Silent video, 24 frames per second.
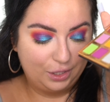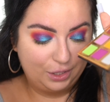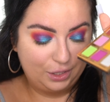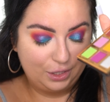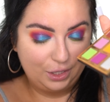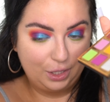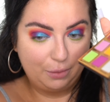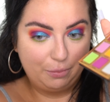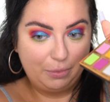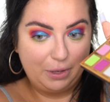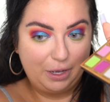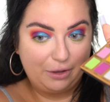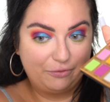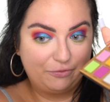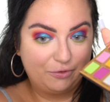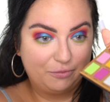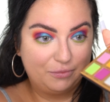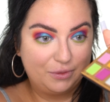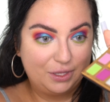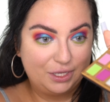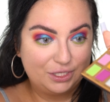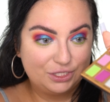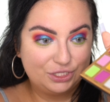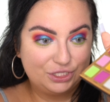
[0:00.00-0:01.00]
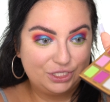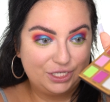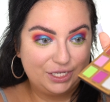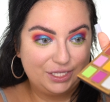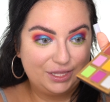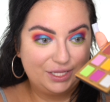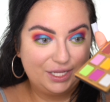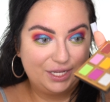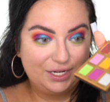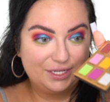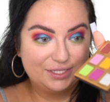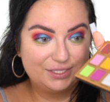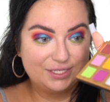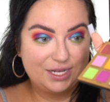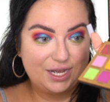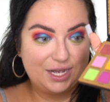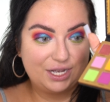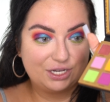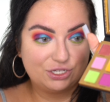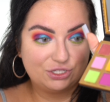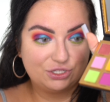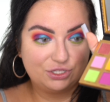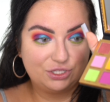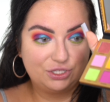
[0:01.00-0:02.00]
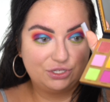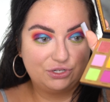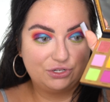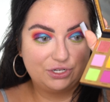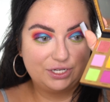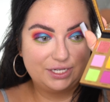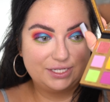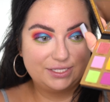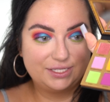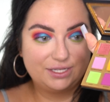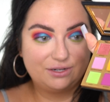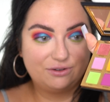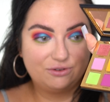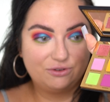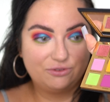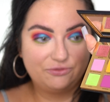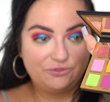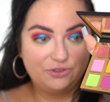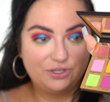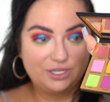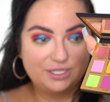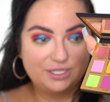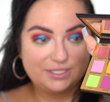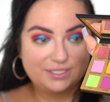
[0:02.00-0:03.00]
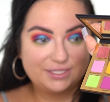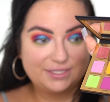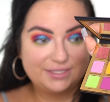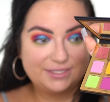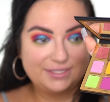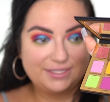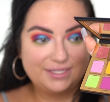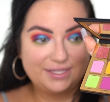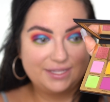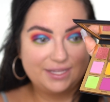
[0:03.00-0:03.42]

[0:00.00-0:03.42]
of kickback from that shade. That is actually crazy. I don't know if you guys can see